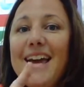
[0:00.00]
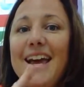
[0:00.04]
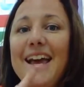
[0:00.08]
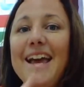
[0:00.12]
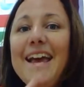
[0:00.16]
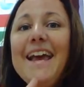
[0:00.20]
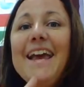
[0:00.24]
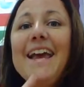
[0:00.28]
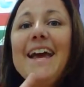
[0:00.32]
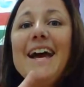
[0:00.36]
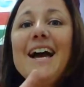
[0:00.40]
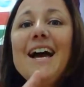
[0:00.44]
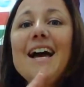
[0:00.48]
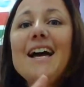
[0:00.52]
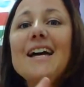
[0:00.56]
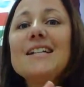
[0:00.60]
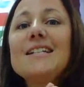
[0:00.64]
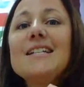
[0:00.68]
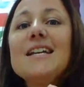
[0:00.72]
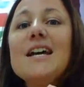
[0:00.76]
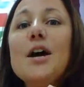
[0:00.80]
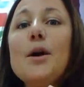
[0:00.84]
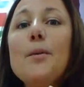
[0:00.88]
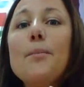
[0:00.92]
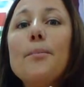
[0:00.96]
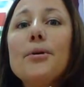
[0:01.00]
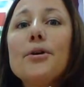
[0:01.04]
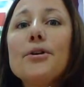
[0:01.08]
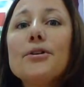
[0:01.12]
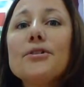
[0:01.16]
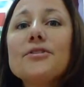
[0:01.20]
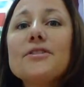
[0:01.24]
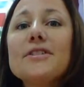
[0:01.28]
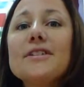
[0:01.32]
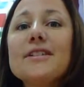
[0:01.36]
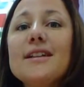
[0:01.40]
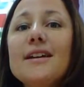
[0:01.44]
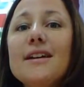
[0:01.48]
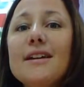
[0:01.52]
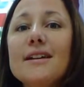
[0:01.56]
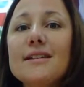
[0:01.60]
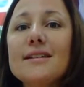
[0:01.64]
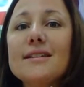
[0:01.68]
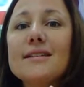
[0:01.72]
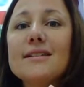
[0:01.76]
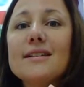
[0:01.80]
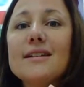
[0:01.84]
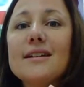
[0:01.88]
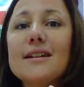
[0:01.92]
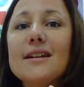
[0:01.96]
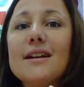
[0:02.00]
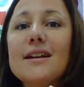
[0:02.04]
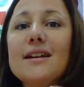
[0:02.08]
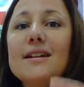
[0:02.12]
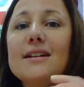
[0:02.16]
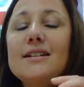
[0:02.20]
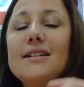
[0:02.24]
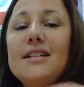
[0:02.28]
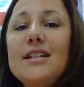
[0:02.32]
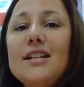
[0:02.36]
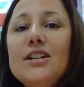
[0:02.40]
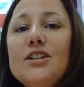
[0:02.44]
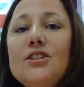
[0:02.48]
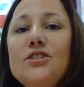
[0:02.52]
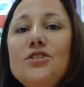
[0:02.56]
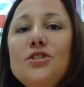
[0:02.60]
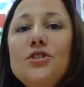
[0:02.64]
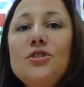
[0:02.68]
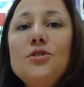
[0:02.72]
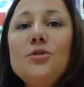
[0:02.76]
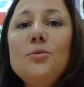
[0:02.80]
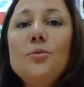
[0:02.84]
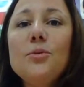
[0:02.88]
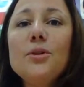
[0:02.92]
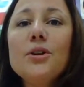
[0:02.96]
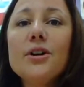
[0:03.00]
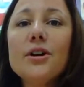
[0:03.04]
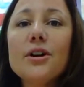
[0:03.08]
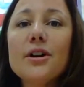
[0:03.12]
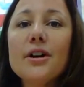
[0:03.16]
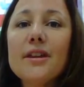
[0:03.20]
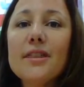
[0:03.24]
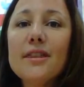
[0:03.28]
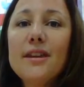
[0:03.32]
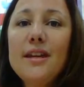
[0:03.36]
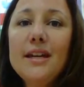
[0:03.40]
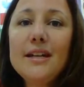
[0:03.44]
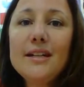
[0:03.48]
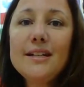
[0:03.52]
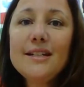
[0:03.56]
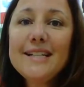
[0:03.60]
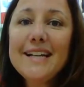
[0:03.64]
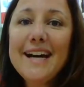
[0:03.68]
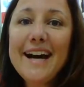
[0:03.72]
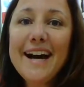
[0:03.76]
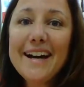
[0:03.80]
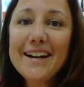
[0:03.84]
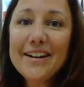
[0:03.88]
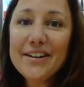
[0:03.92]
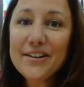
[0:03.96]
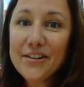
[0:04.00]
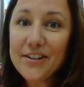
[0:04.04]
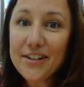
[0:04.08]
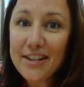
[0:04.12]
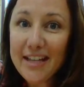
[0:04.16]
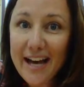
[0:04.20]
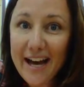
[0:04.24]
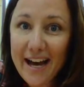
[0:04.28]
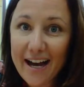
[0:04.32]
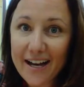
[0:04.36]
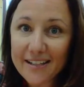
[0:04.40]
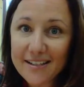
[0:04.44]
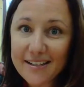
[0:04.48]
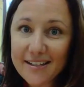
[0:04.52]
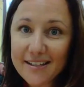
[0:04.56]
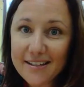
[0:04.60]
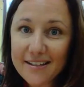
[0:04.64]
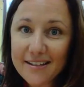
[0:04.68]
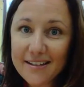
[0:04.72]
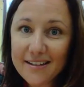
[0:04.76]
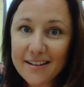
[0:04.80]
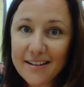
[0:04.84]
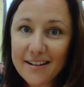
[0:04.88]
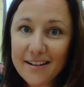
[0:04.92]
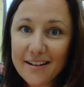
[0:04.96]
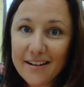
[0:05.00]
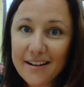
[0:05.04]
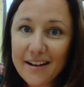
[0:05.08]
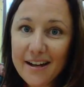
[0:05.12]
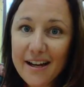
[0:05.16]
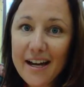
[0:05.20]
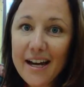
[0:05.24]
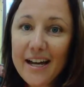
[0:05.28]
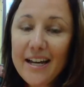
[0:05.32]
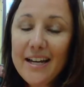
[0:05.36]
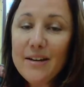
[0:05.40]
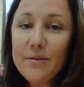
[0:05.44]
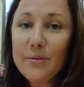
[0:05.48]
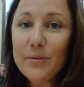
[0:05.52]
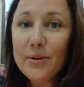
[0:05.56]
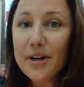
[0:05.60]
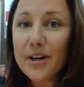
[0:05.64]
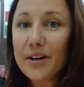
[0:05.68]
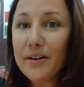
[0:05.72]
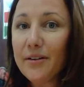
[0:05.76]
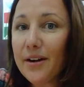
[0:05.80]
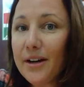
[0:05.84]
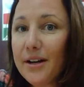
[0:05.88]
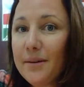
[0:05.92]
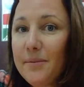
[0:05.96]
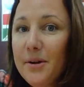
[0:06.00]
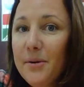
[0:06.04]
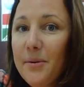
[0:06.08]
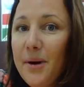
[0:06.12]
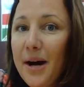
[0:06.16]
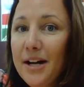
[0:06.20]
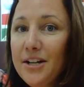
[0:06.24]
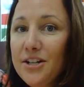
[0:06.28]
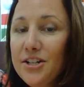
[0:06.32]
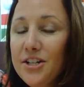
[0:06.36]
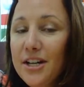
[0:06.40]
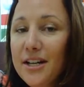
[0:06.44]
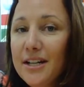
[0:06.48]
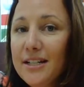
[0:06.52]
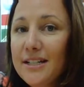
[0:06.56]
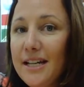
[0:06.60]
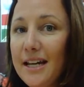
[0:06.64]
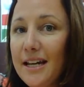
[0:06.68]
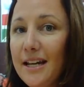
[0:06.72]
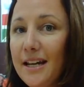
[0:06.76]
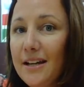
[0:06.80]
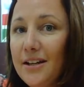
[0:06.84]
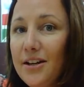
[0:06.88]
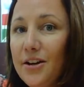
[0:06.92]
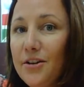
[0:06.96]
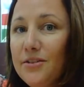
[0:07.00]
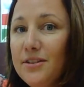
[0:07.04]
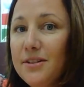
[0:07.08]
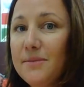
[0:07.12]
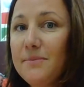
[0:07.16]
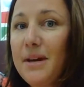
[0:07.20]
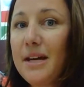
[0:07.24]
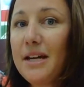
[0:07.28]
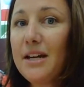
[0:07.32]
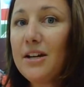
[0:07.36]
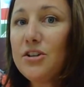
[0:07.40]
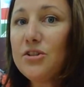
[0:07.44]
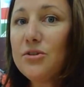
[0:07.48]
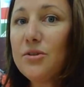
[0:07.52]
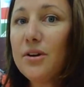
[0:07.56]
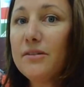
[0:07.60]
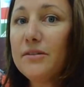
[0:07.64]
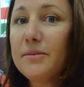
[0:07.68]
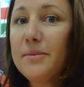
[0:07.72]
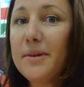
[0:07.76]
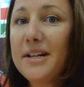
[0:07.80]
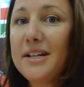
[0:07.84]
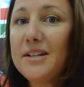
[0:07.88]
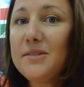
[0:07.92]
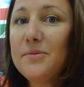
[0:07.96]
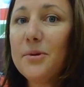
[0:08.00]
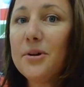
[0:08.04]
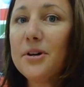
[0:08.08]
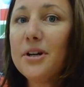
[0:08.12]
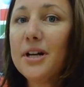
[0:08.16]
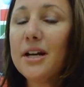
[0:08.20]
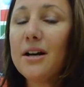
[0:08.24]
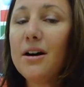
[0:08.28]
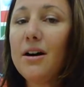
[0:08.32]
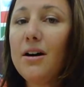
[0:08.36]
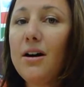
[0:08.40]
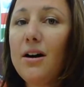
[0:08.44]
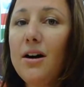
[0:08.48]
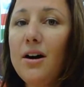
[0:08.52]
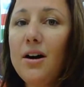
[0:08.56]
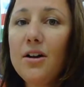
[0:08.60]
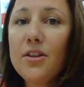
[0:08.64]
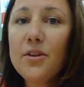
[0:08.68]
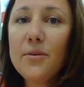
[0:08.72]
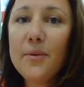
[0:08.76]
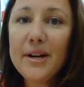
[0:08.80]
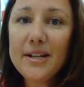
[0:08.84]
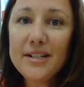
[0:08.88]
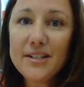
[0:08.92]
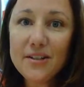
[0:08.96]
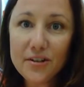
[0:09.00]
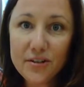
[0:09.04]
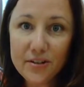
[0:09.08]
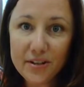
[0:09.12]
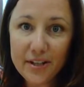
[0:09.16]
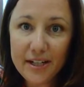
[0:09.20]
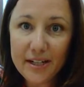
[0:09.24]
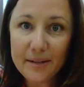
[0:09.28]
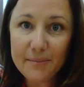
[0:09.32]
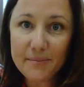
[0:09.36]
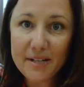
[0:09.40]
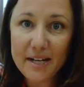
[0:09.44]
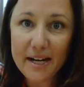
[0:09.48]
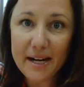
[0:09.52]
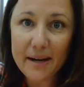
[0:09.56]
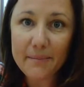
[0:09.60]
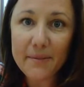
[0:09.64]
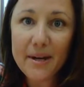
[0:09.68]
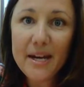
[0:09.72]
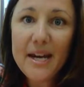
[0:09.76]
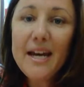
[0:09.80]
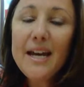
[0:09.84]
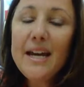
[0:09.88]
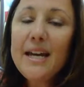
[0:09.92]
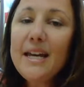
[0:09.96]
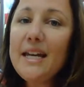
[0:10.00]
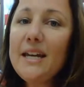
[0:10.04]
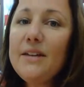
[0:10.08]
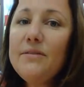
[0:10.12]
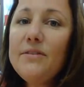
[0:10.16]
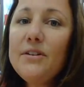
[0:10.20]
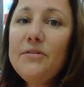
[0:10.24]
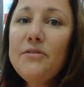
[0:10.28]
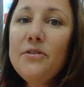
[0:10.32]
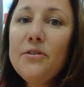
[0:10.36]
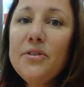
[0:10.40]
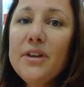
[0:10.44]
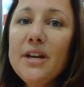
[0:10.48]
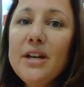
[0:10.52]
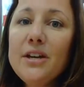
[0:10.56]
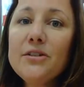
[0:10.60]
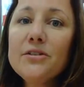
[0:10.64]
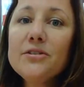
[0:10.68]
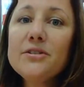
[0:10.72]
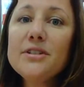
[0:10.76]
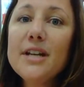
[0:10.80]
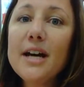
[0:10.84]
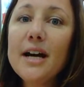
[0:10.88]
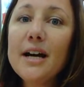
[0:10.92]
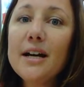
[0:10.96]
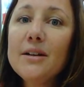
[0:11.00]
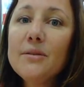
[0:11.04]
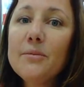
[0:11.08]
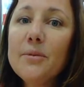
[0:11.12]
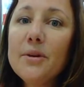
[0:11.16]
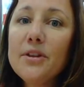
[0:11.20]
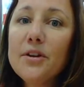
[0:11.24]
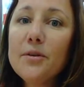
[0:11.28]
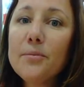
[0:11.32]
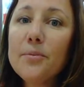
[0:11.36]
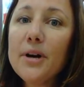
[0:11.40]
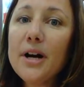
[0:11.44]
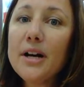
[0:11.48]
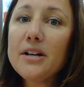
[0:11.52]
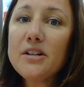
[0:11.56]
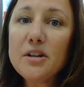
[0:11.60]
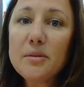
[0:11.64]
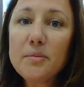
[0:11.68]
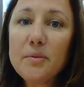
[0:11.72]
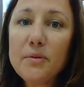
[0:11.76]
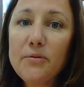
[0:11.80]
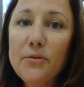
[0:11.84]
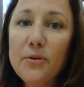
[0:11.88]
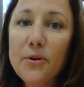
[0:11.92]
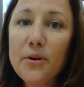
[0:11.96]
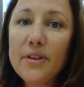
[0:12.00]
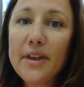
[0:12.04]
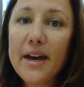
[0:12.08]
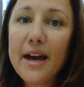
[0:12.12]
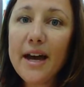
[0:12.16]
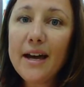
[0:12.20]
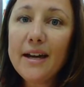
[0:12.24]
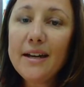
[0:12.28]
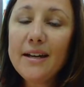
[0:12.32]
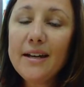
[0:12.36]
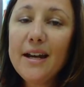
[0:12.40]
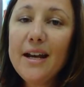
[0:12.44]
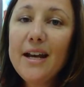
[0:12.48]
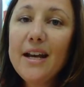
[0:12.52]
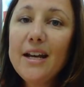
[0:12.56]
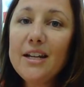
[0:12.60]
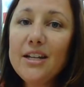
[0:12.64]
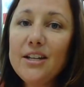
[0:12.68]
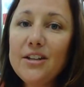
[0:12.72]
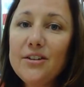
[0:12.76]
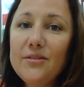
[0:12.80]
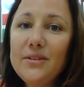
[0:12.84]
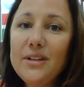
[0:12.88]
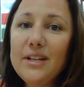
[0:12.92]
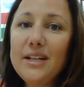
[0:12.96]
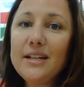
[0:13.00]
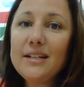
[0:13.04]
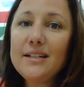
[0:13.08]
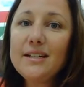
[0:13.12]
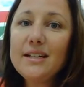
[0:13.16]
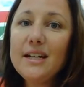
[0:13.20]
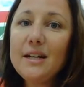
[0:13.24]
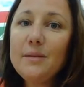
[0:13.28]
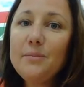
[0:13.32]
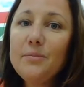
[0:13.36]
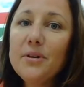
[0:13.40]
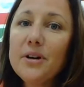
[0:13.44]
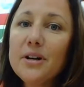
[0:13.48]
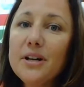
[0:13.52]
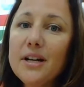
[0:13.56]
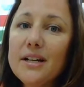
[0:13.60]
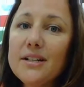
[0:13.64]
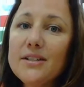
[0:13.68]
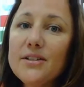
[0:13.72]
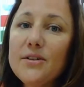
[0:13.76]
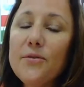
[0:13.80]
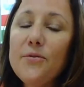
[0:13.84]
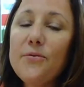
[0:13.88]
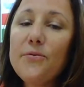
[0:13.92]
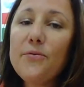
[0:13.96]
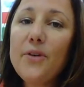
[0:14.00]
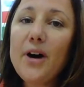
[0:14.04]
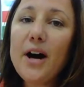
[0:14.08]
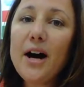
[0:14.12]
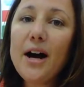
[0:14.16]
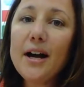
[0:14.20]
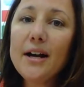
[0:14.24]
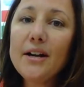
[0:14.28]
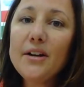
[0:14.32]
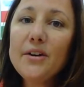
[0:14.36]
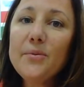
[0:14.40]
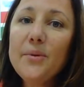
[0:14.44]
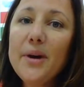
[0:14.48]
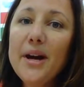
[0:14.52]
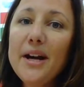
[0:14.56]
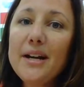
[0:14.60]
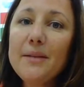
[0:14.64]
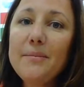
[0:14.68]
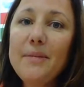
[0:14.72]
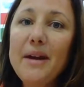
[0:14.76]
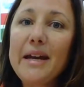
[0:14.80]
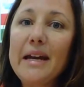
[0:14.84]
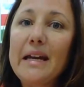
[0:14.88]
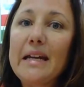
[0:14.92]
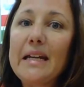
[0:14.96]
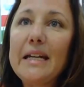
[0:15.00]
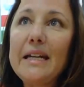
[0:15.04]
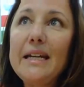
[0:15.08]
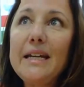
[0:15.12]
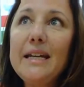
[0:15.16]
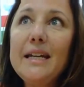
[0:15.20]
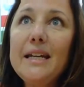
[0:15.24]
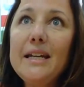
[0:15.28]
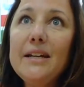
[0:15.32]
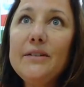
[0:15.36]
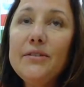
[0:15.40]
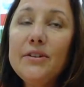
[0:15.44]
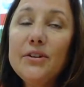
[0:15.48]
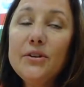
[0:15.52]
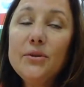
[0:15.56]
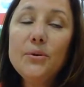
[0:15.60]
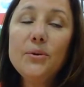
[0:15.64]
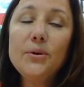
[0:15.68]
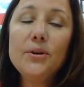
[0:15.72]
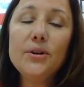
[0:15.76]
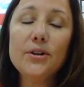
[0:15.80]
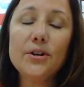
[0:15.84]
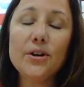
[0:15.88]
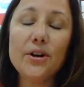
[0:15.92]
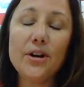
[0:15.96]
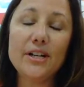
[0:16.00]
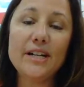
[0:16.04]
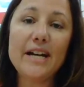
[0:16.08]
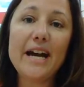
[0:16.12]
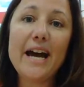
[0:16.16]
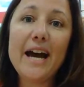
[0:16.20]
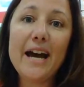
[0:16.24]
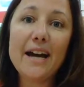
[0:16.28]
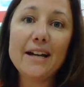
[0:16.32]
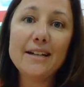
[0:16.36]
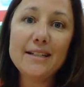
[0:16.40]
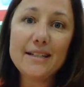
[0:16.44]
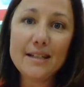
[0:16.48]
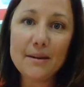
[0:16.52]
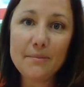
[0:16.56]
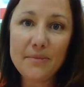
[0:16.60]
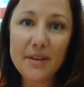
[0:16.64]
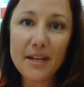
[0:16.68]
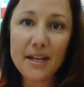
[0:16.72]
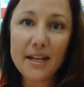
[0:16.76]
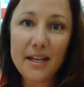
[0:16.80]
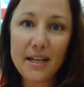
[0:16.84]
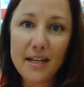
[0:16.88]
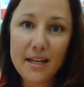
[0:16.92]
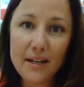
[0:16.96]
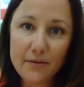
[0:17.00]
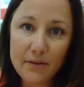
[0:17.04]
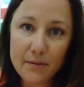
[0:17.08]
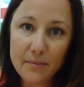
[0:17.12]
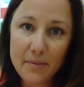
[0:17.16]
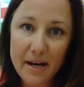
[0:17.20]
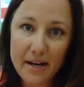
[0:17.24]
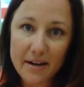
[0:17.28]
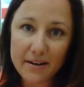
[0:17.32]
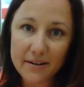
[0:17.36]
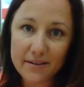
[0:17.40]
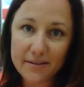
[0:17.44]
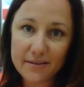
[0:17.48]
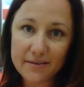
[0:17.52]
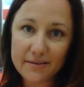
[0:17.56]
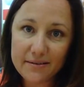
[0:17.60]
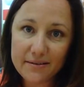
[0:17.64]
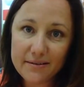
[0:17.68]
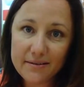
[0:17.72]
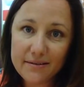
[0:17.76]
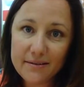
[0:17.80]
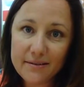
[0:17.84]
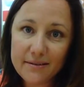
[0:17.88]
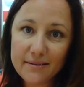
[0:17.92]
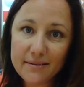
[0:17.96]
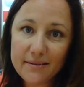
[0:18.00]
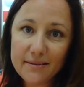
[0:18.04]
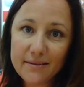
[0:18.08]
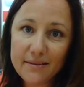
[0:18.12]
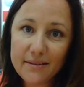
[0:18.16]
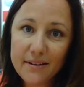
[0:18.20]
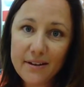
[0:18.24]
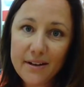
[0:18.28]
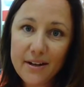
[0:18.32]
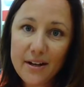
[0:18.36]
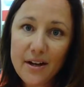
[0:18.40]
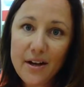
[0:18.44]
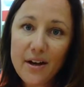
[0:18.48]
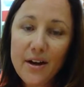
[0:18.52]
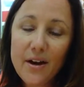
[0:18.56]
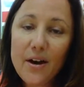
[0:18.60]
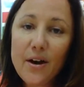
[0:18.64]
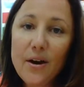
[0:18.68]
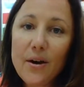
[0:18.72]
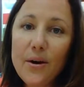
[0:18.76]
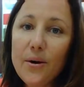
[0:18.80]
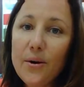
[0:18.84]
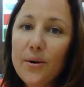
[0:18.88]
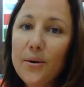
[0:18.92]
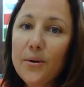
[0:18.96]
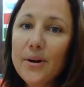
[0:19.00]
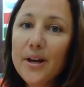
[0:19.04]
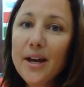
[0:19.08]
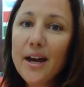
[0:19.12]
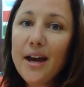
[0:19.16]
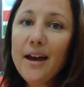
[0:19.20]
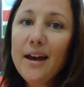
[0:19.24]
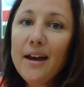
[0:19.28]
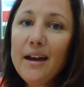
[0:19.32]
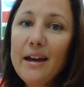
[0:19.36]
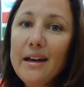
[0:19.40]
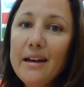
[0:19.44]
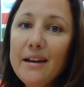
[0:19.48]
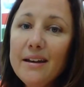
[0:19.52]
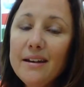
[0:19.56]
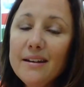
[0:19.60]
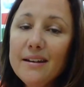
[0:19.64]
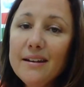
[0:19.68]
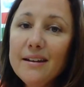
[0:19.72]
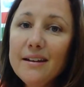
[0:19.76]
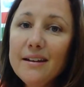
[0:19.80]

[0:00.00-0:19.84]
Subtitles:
And persist. Did you work the entire class? Okay, we're going to be watching and taking notes and making sure everybody's working all the way until cleanup time. Even if you think you're done with your project before that, you need to keep working. So find a way to make it even cooler or to add something even better. Okay,